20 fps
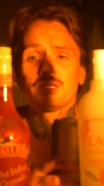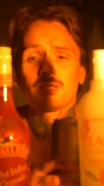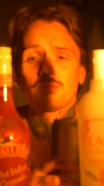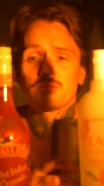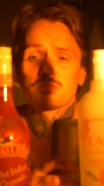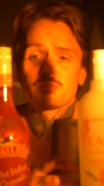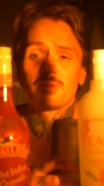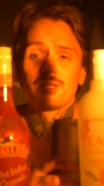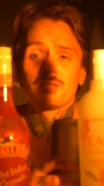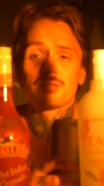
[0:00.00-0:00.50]
that
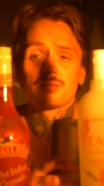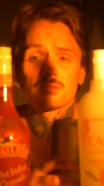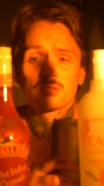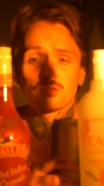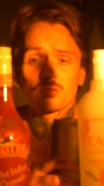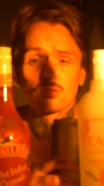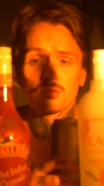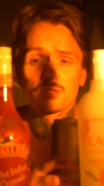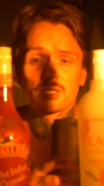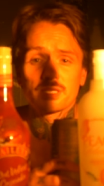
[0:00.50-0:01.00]
was built in the
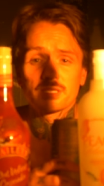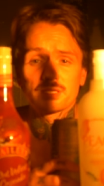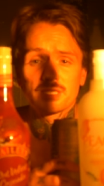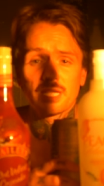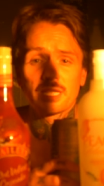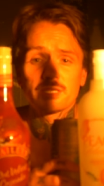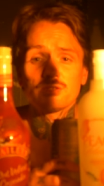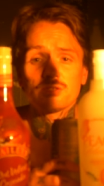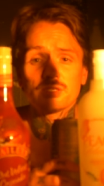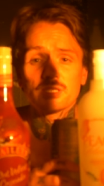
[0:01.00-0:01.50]
13th
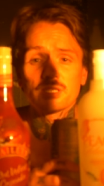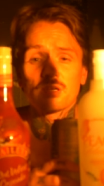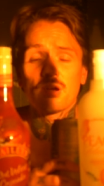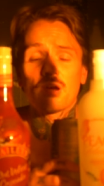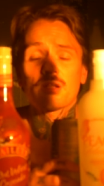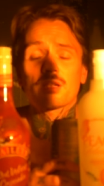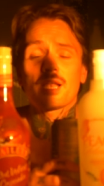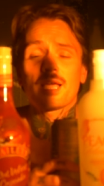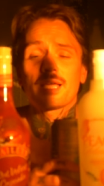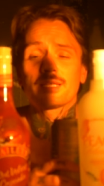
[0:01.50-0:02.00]
century in
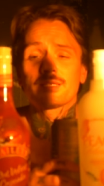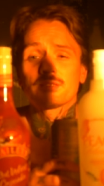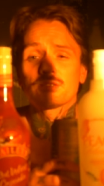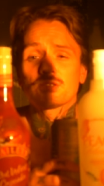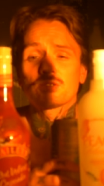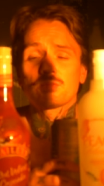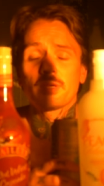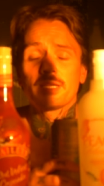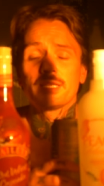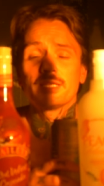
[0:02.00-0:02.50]
Gotland in
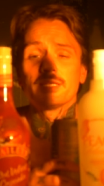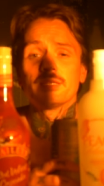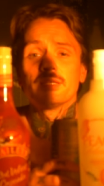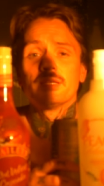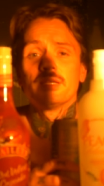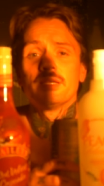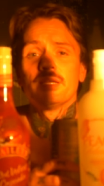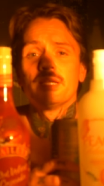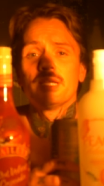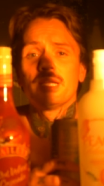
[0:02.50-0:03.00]
Sweden,
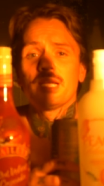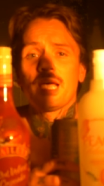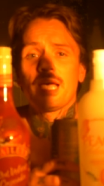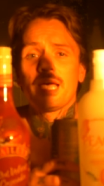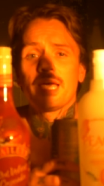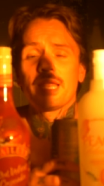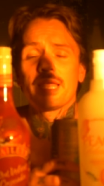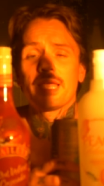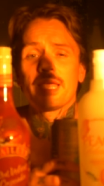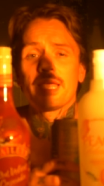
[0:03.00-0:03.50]

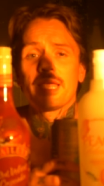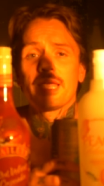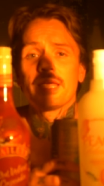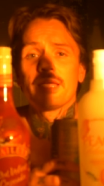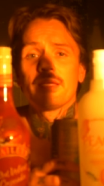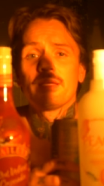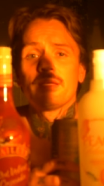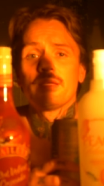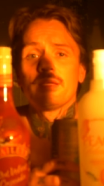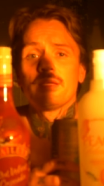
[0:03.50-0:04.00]
and
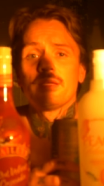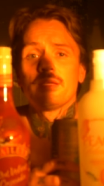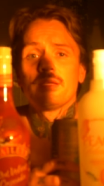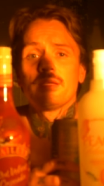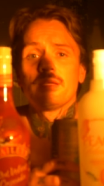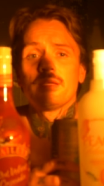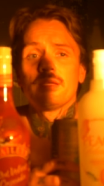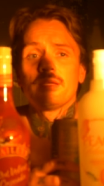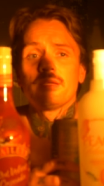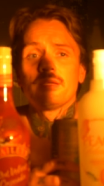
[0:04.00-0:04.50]
uh,
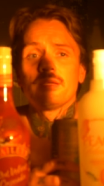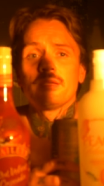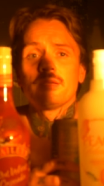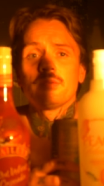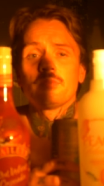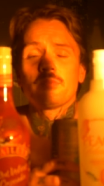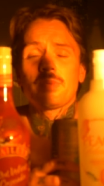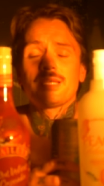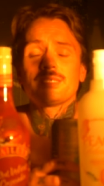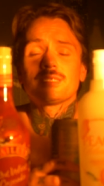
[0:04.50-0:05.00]

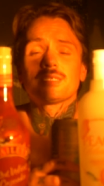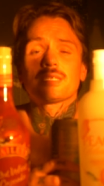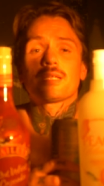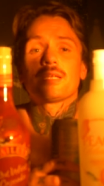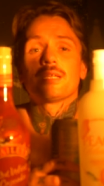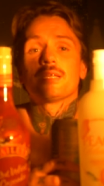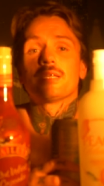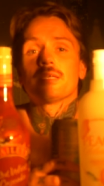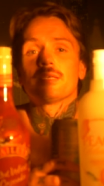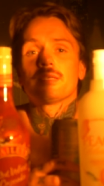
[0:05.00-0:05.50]

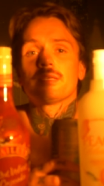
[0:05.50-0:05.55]
basically,